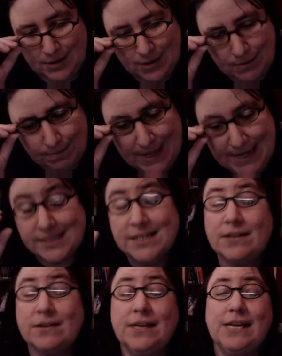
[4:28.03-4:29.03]

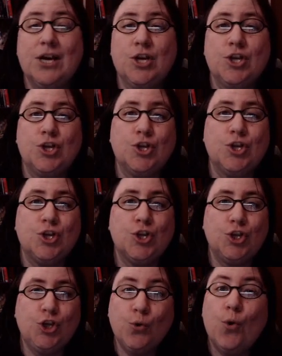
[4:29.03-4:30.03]
Basically,
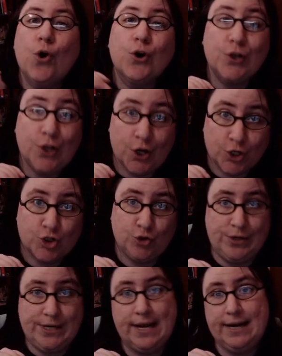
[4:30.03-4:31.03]
you are a
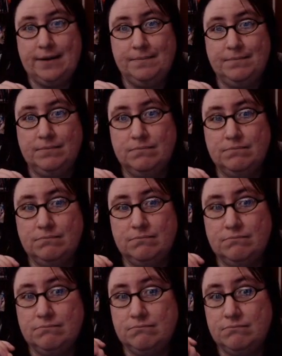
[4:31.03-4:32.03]
luxury item.
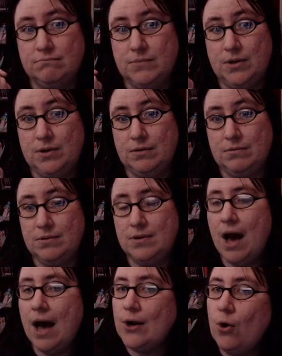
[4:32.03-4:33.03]

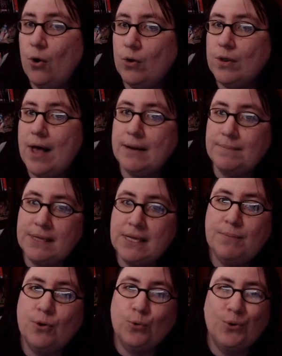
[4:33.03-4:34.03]
Not a whole lot of
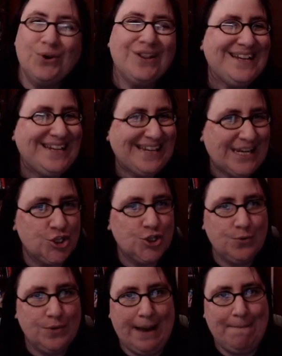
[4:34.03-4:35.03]
people really need
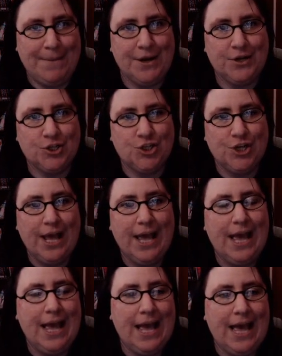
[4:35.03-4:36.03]
you that much.
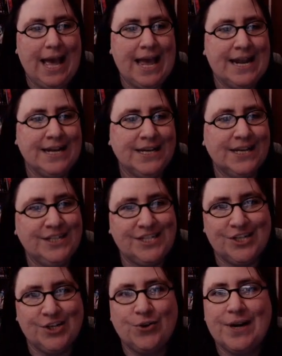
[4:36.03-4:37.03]
And
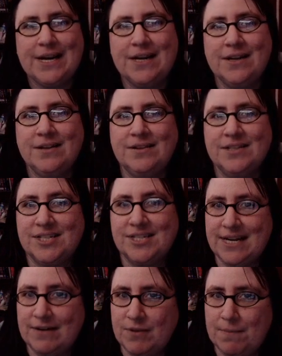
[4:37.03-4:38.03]
considering the
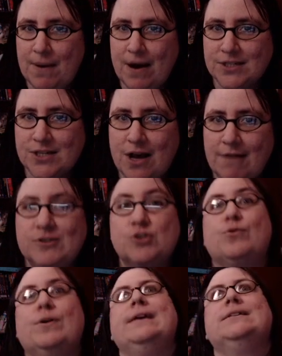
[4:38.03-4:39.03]
state of the box office,
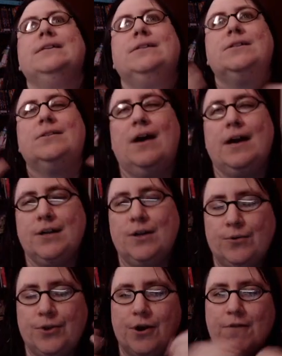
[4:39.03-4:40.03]
granted, I
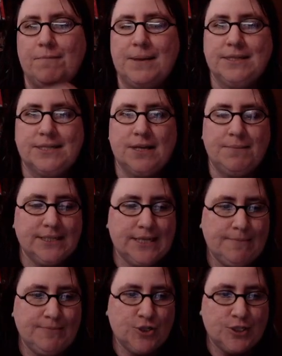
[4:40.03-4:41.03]
know there have been some
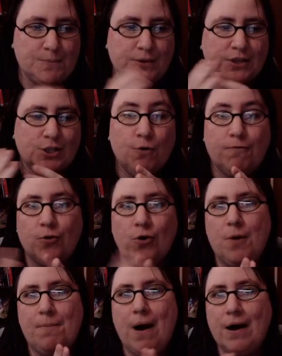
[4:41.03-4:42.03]
exceptions, but the
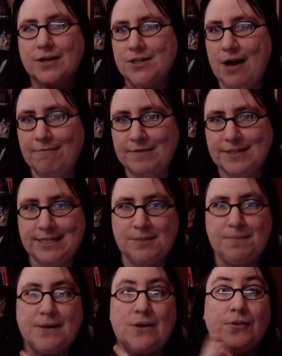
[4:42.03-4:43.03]
overall box office has
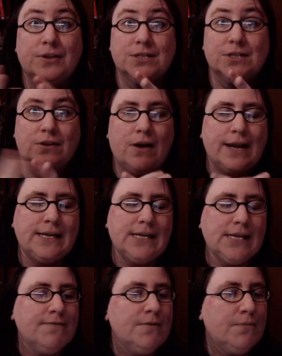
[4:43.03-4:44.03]
been on the decline
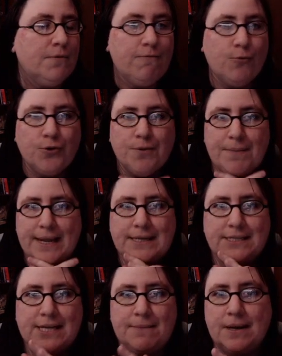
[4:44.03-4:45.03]
even before the
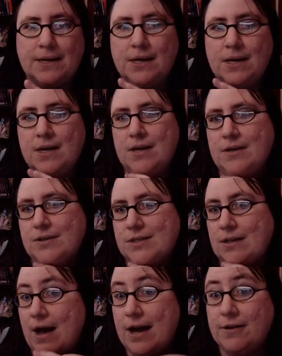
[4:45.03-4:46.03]
pandemic. There's a
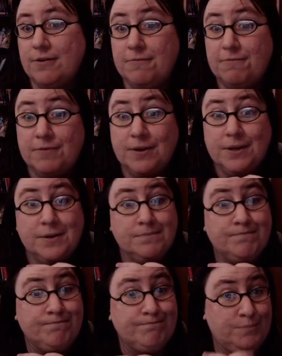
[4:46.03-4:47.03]
lot of
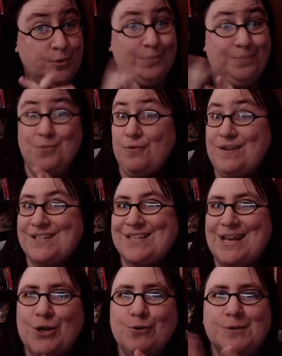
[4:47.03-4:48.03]
movies
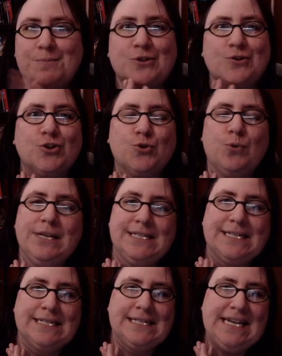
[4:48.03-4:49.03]
like Ghostbusters
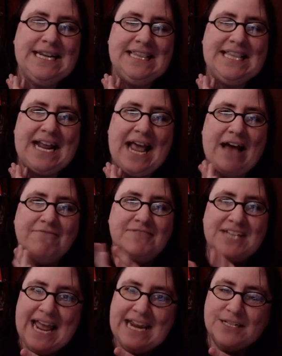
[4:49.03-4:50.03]
2016 that have
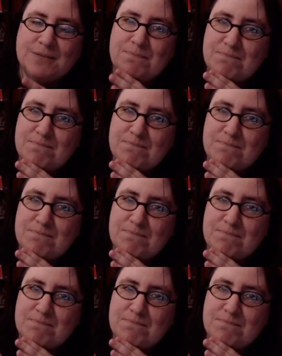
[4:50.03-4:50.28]
tanked.